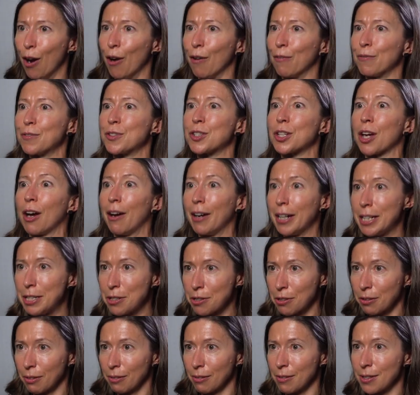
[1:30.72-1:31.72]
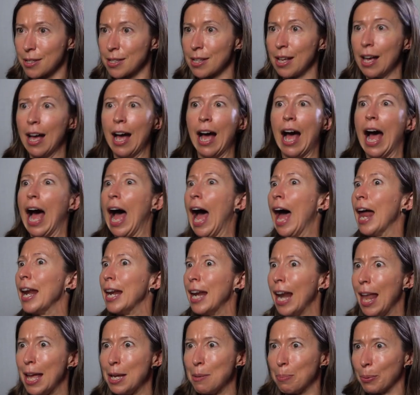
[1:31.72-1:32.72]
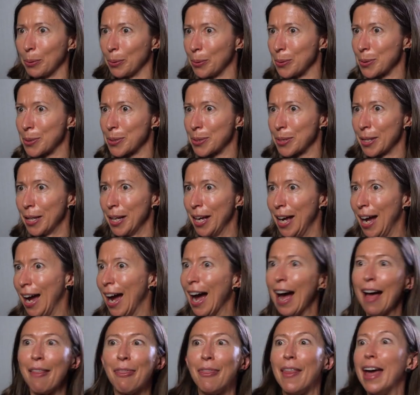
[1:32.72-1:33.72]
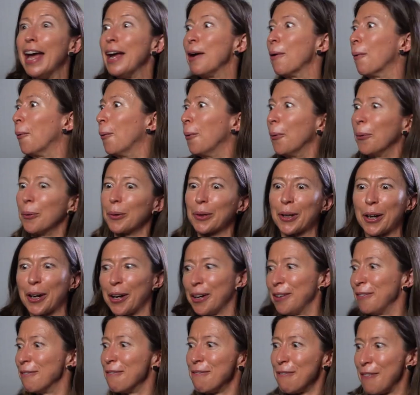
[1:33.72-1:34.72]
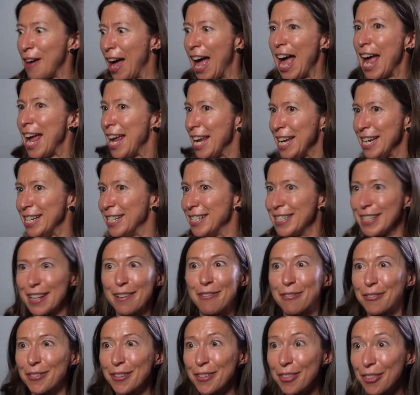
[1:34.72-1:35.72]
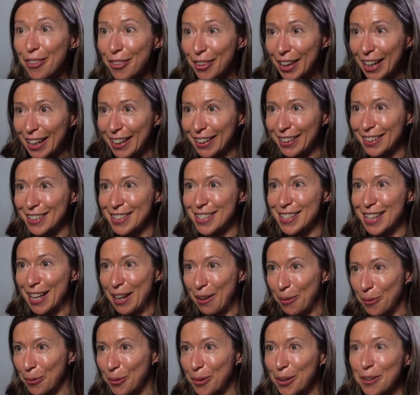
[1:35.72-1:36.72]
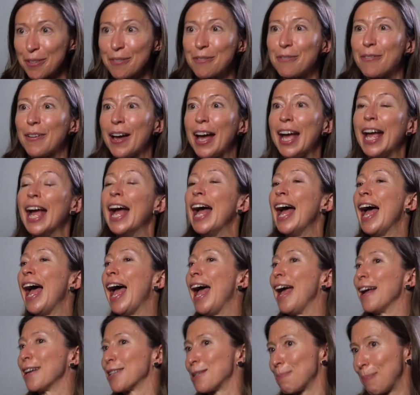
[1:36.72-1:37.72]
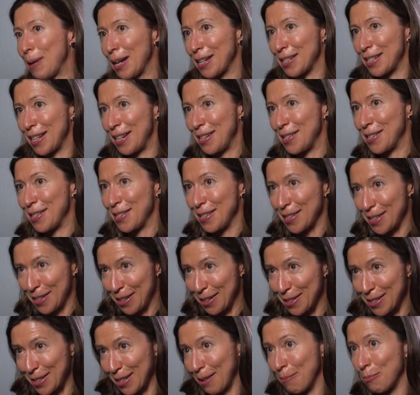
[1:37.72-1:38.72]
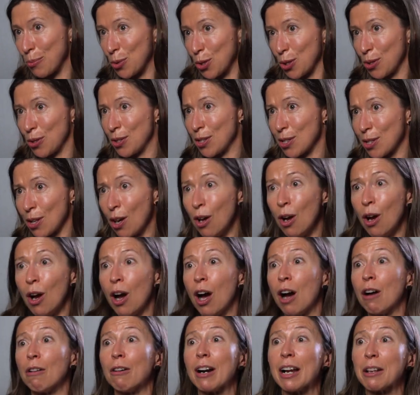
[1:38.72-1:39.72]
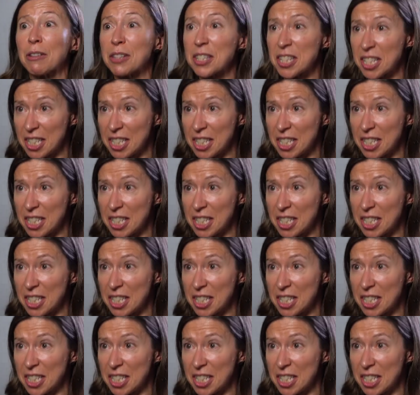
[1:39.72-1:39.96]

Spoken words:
of titles and labels. And they all convey different things. They all convey expectations and assumptions around